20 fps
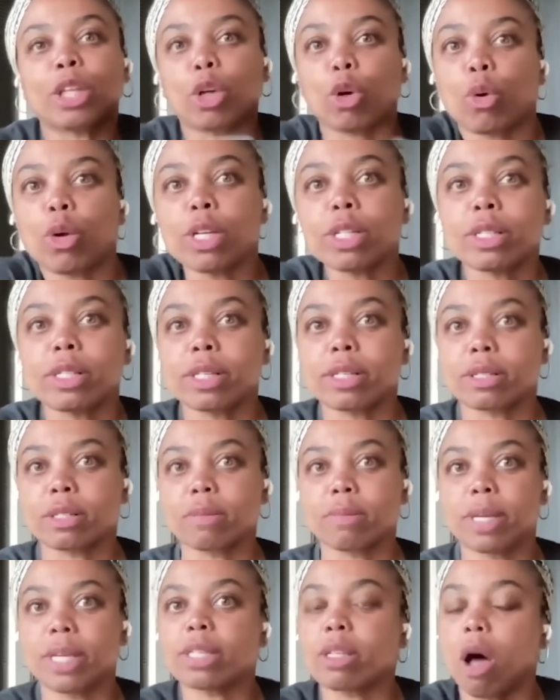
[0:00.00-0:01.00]
That the
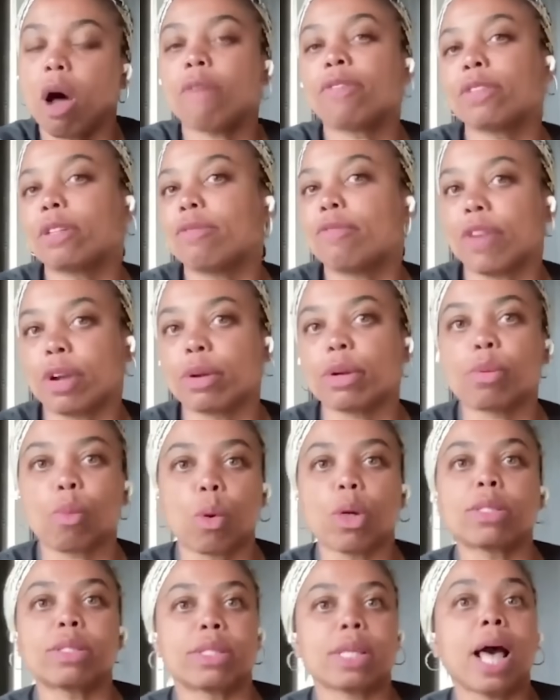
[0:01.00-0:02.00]
criticism is often
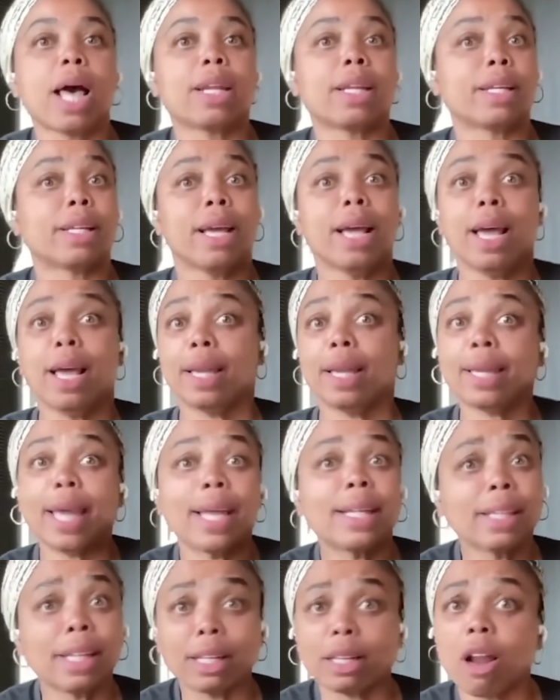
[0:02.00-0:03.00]
very one sided.
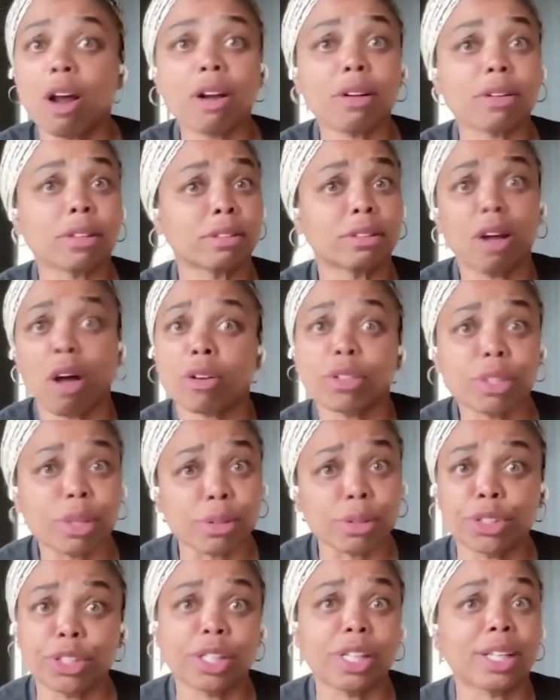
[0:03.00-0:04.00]
Caitlin Clark
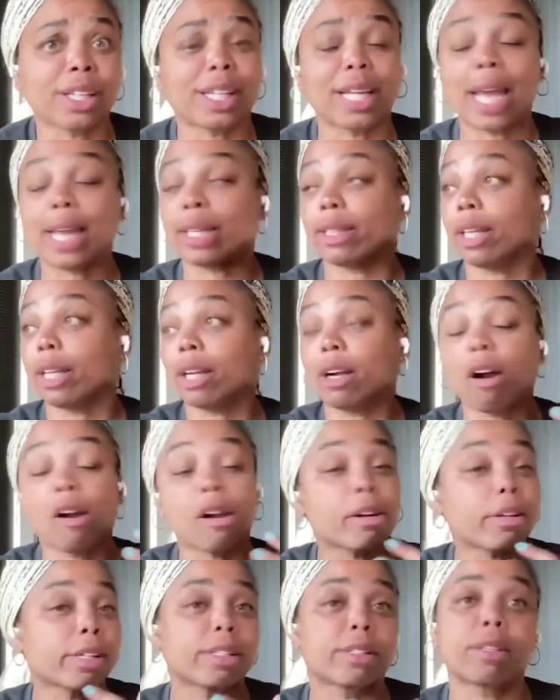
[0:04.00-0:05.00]
talks her shit.
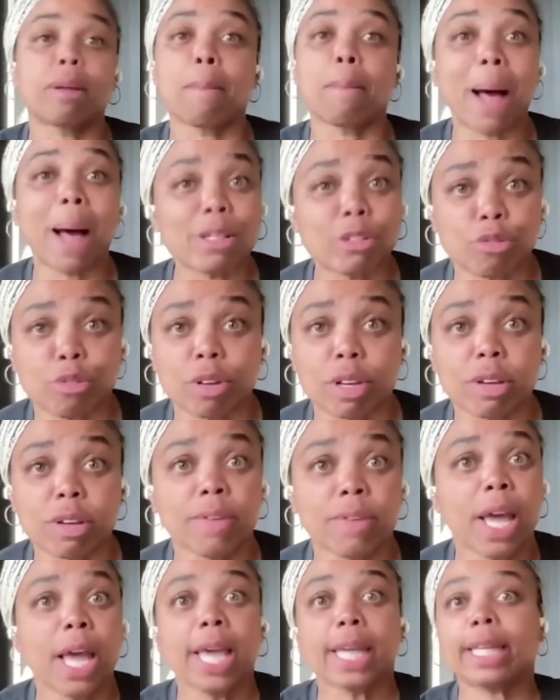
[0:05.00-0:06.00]
Caitlin Clark is
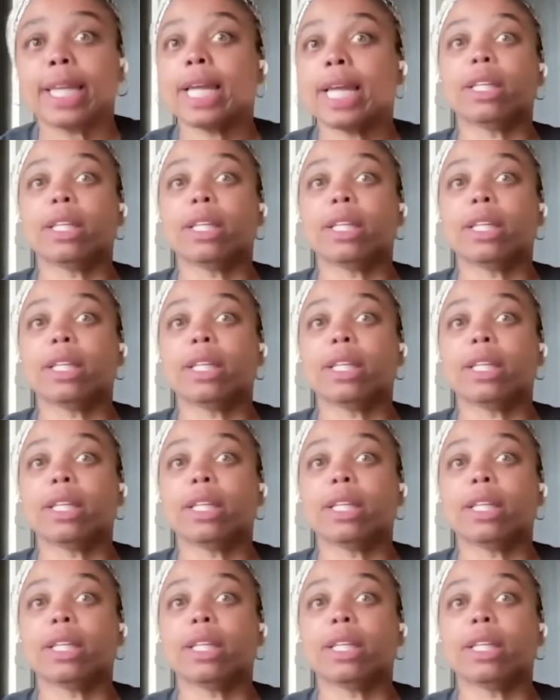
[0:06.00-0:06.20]
demonstrative.